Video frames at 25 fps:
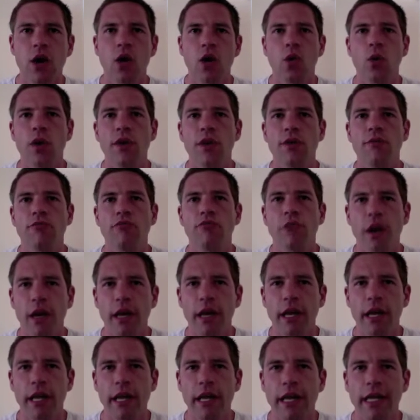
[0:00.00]
with
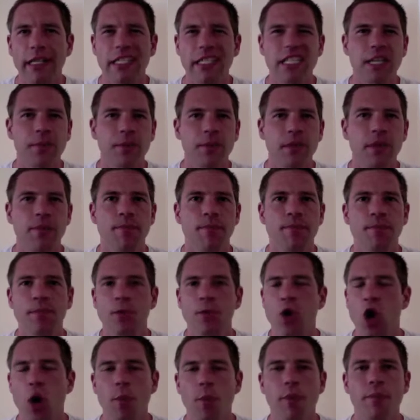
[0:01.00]
running and some of the
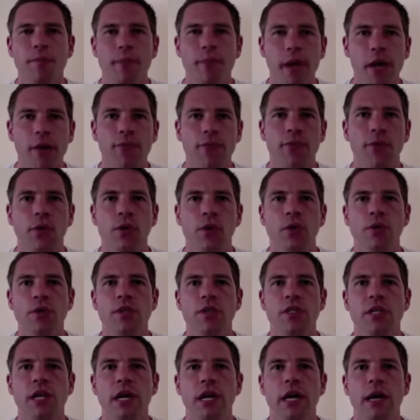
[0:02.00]
common
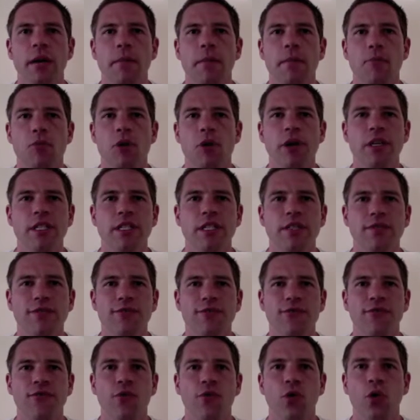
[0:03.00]
pitfalls runners
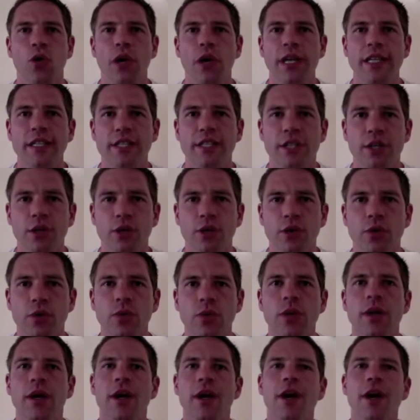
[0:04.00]
fall into